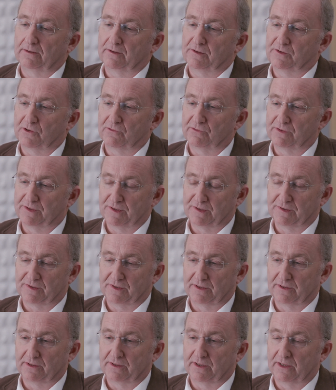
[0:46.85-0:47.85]
services
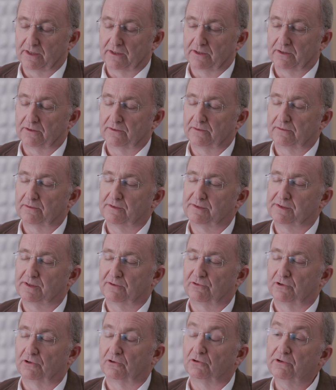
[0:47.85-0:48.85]
in their
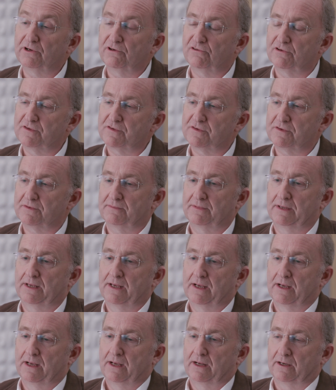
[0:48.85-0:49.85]
several regions.
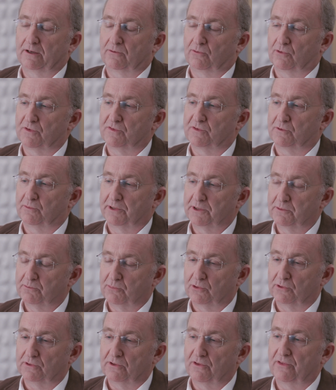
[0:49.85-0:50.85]
It was the one
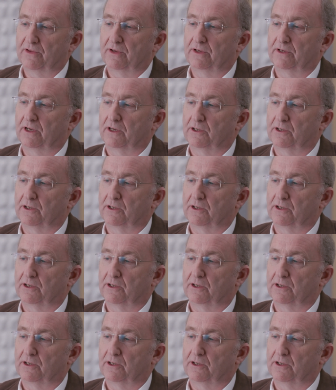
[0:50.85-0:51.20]
important thing.